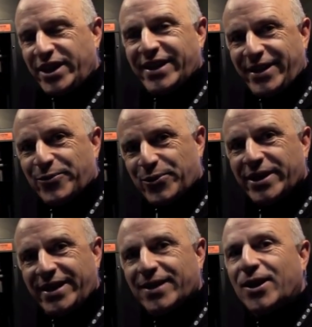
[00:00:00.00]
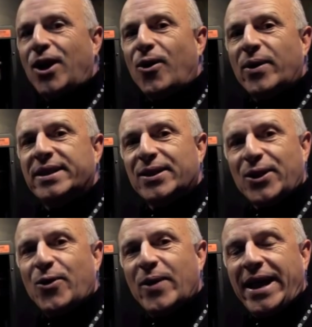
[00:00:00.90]
really, really low at the
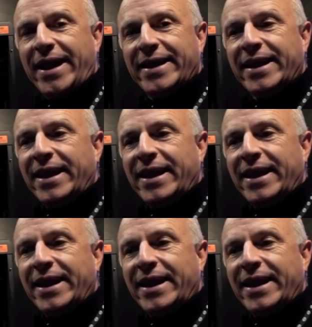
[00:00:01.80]
low end.